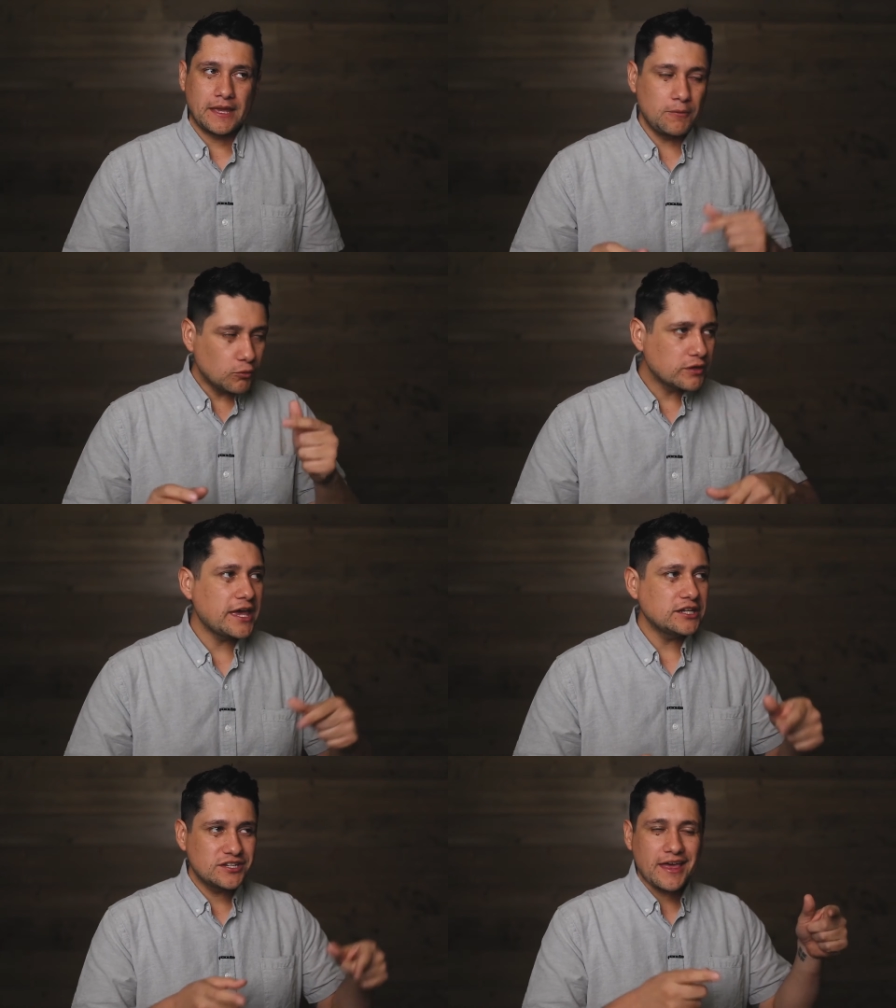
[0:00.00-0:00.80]
And we'll
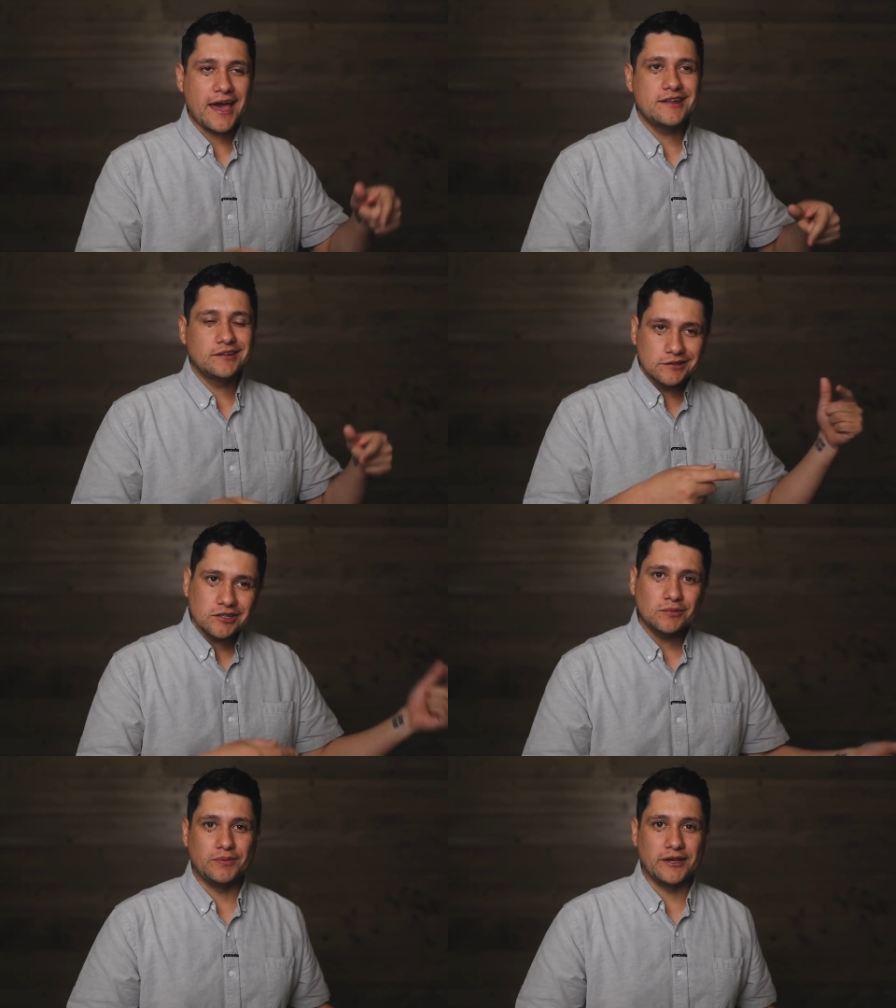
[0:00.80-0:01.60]
get to that in a
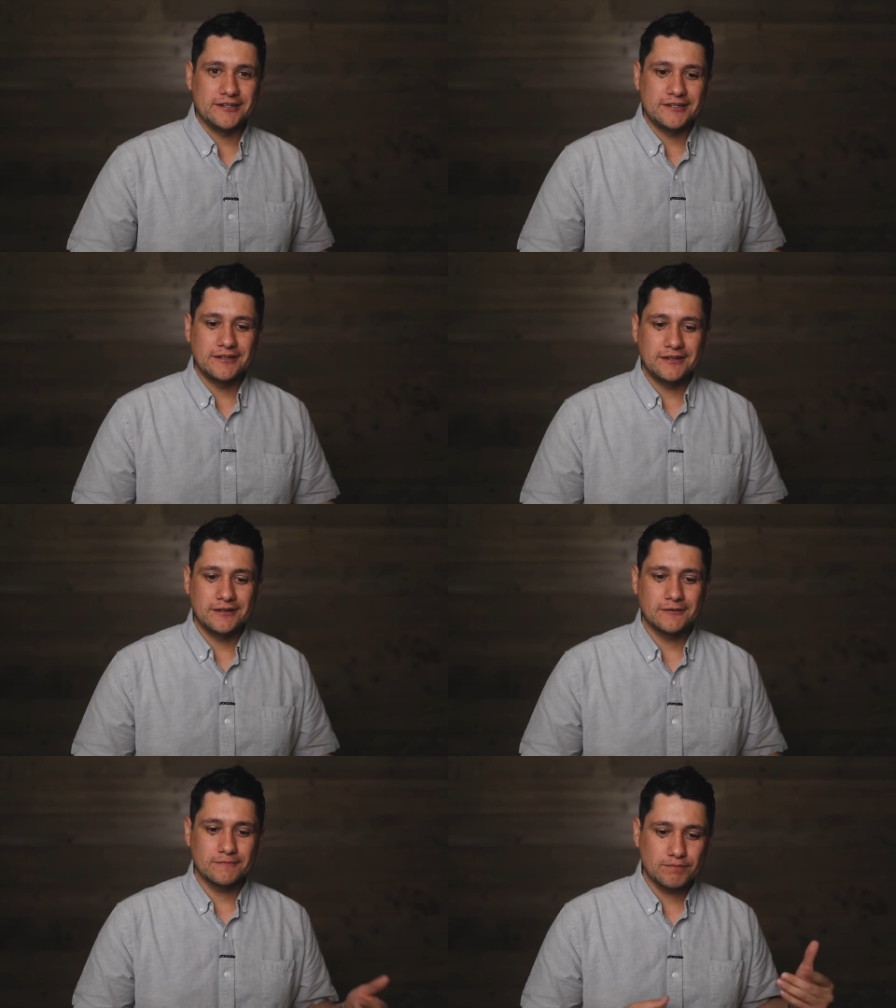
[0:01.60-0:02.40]
little bit.
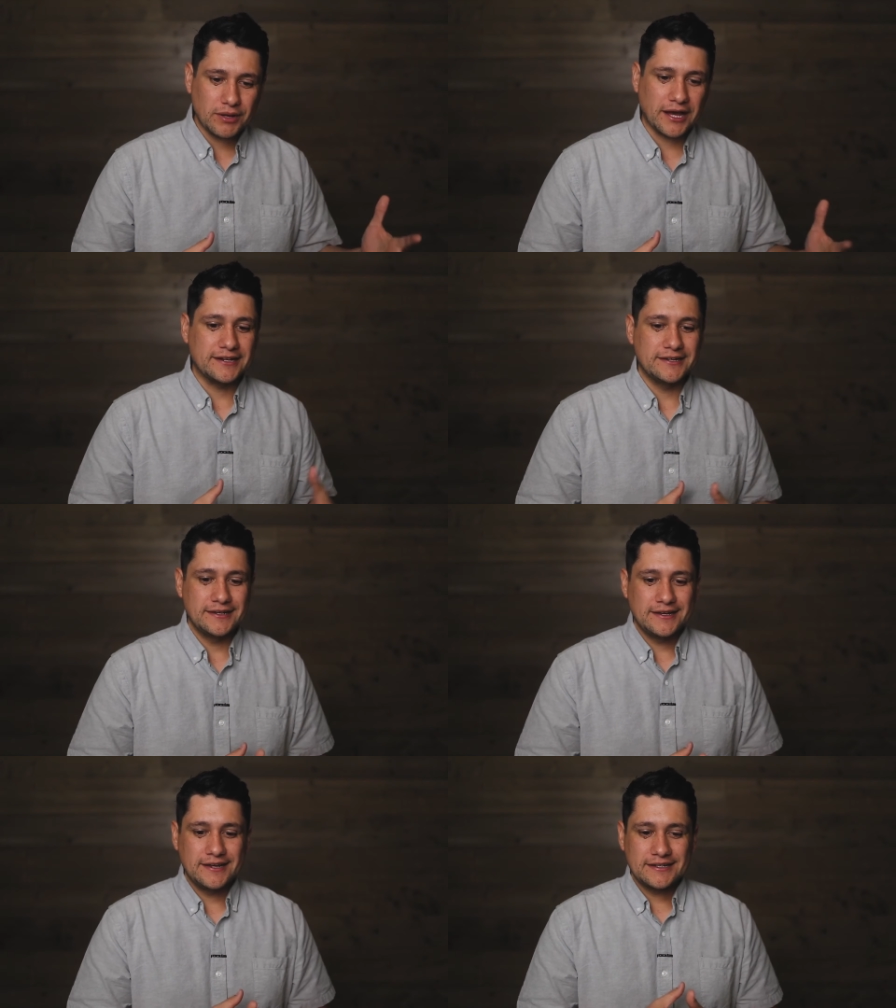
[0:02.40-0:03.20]
But
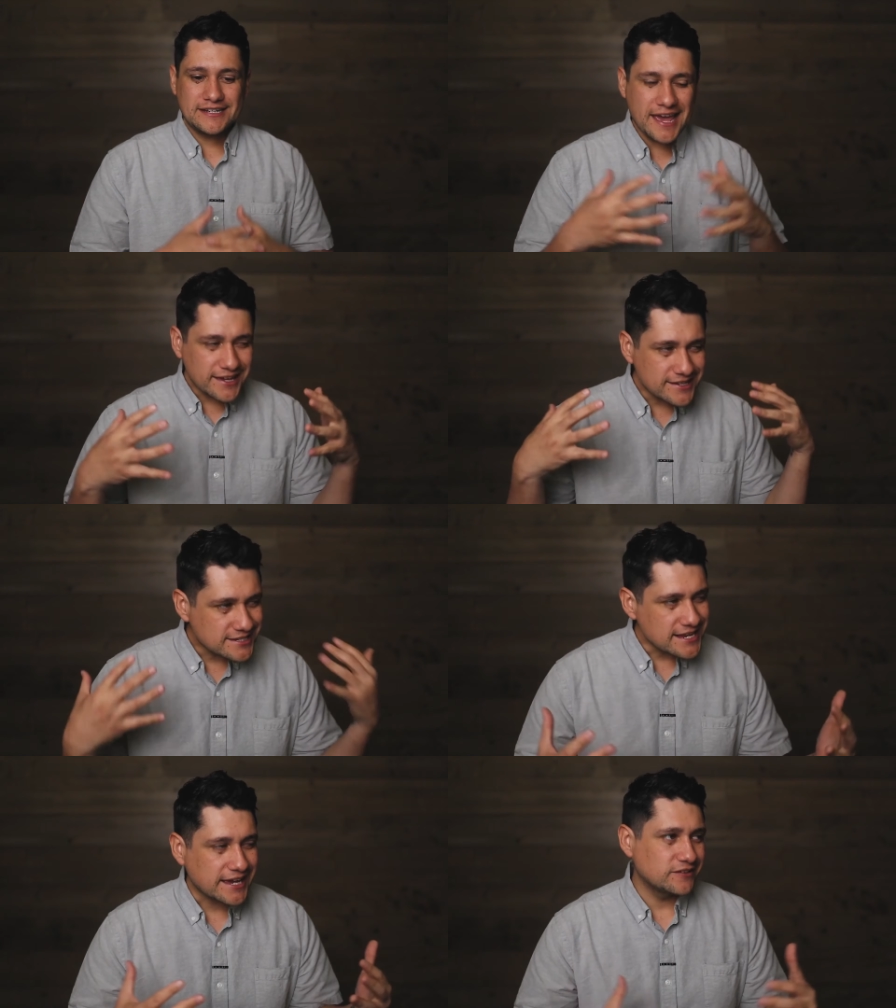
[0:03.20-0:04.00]
take a
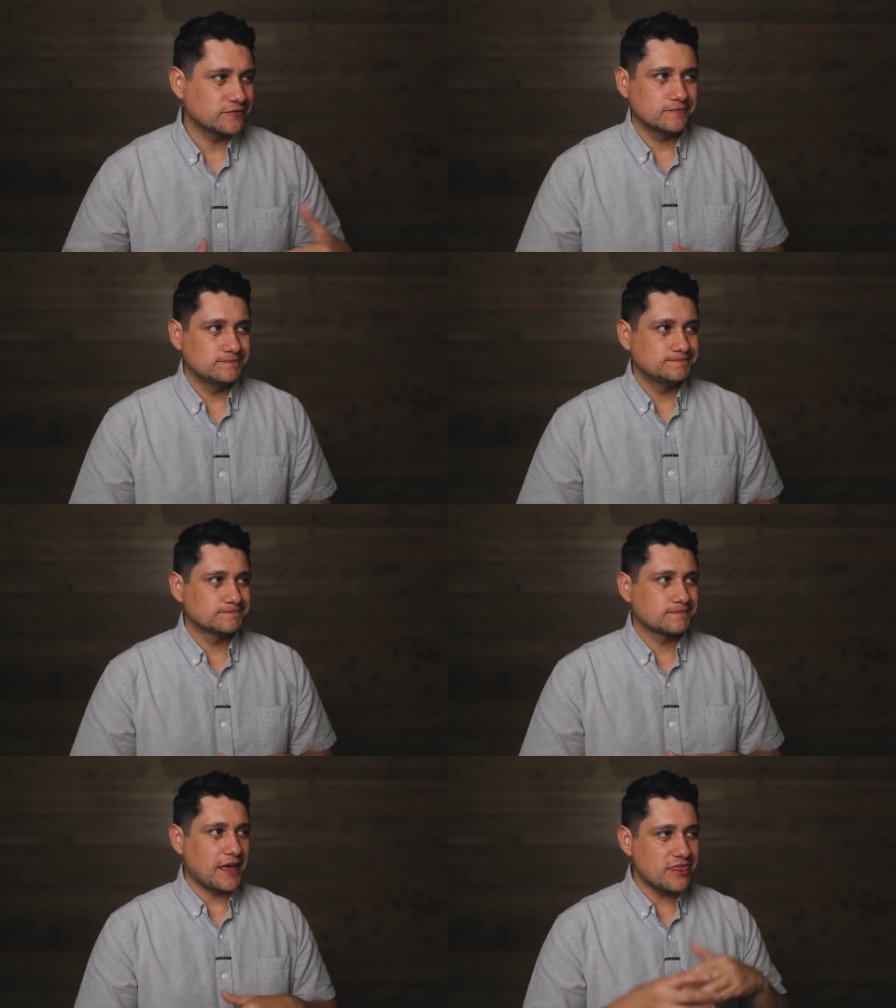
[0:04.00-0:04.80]
second
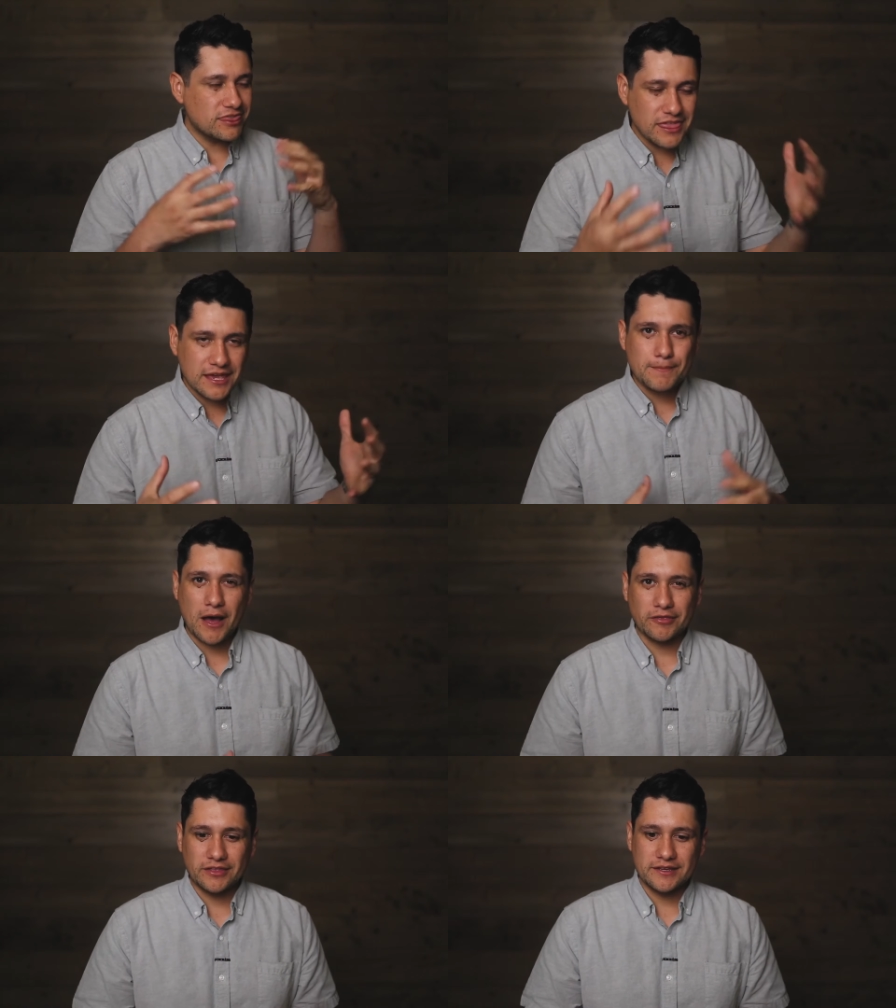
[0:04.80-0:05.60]
and think
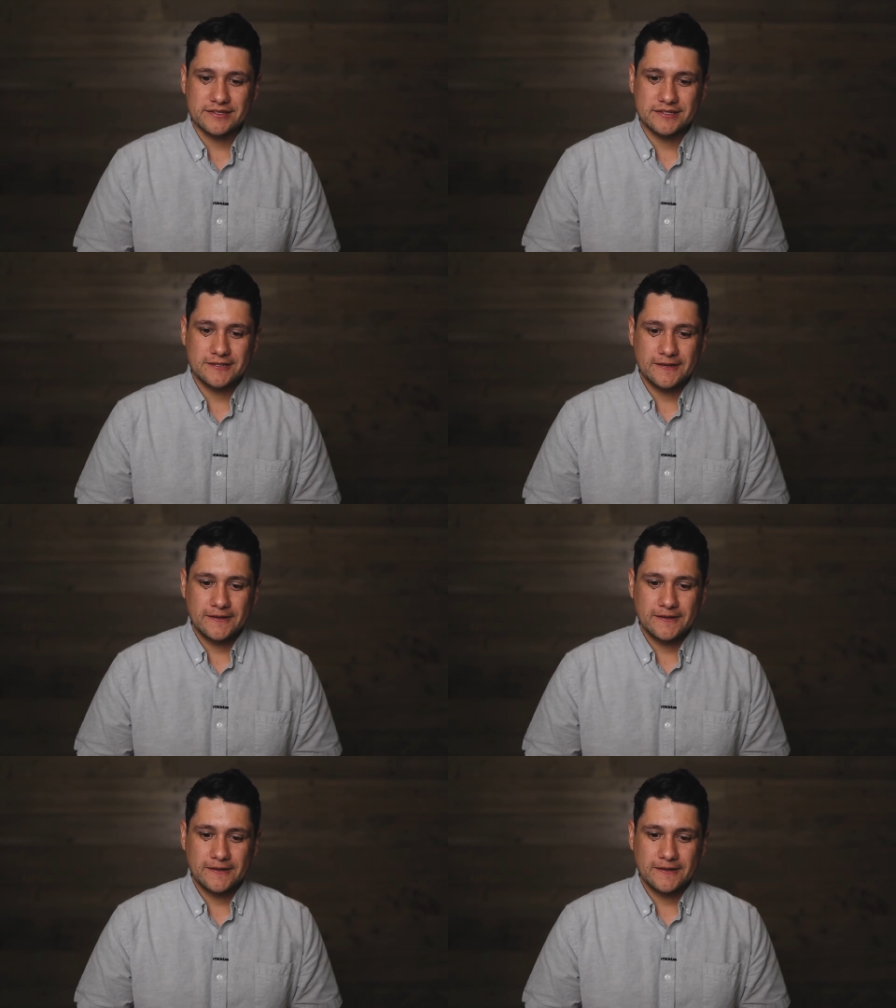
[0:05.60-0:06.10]
about this.